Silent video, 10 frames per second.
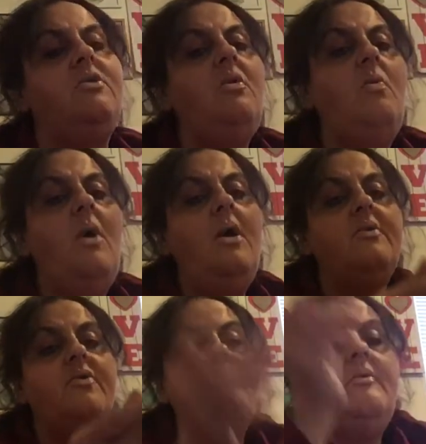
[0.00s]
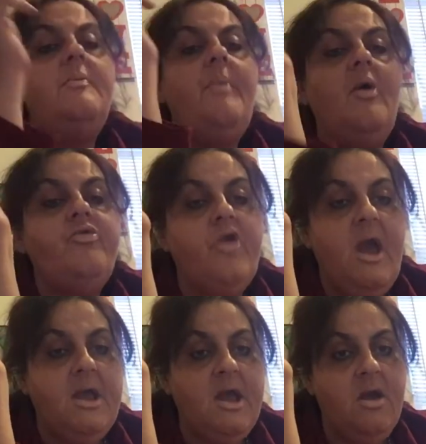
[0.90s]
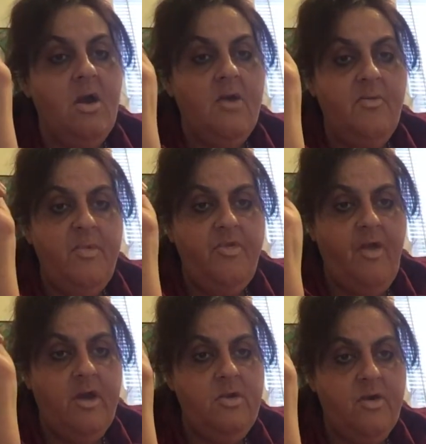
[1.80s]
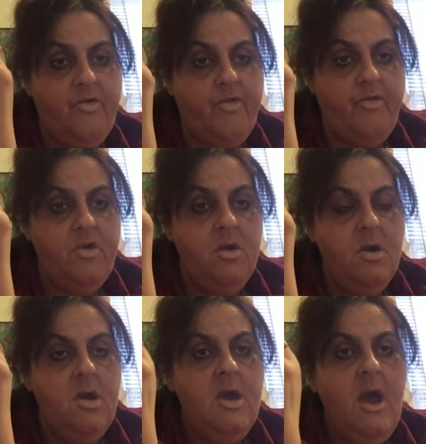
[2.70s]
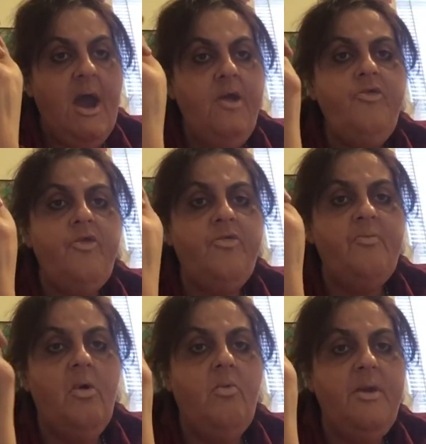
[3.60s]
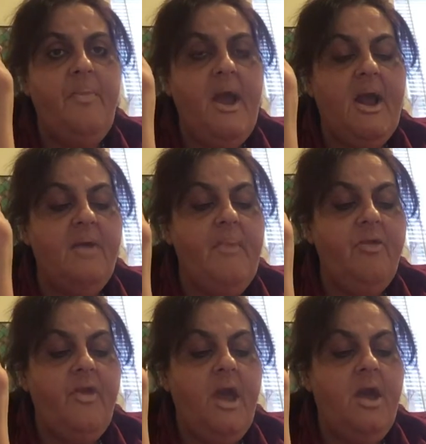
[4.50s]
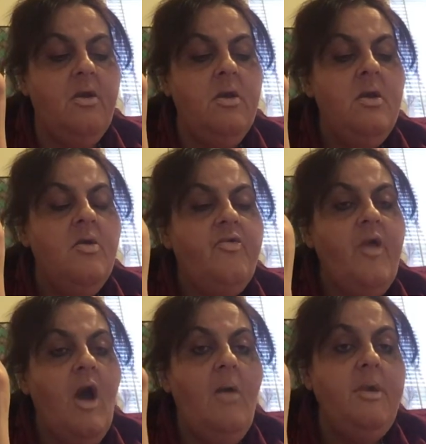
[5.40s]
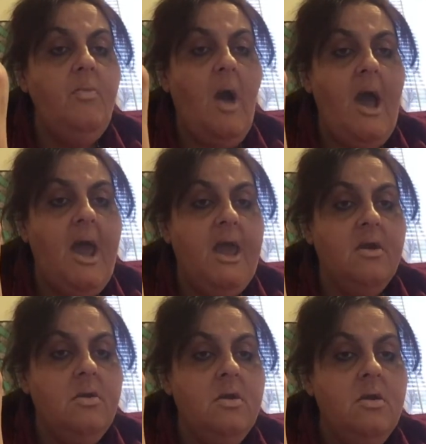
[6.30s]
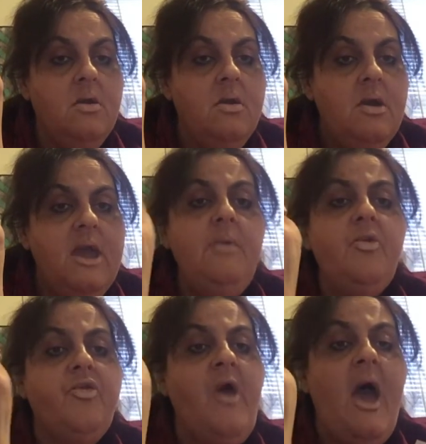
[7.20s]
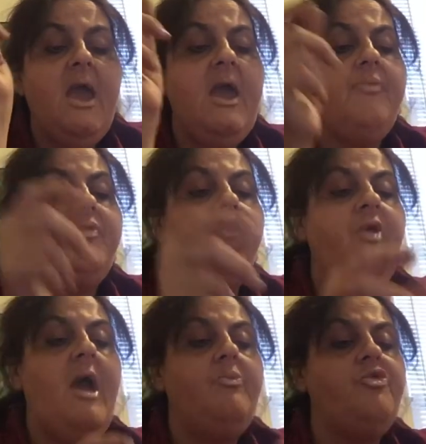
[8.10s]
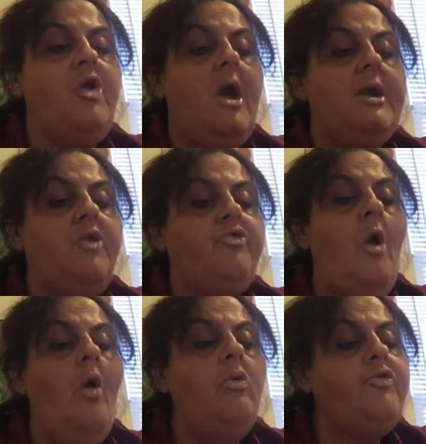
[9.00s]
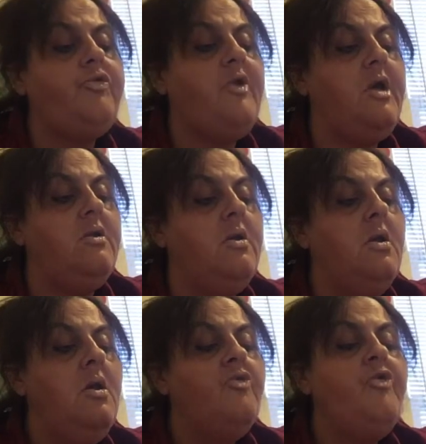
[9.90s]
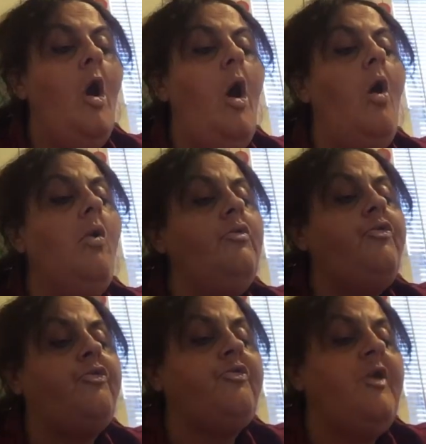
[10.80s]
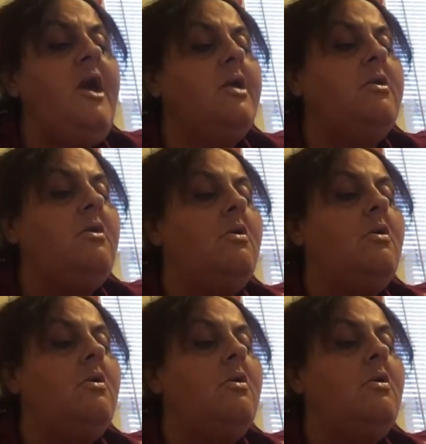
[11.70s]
You know what? Something about Shaggy. Alright, let me tell you this. I used to smoke weed back in my day. Tell me why. He was high half the time, Shaggy. Toasted. Toasted.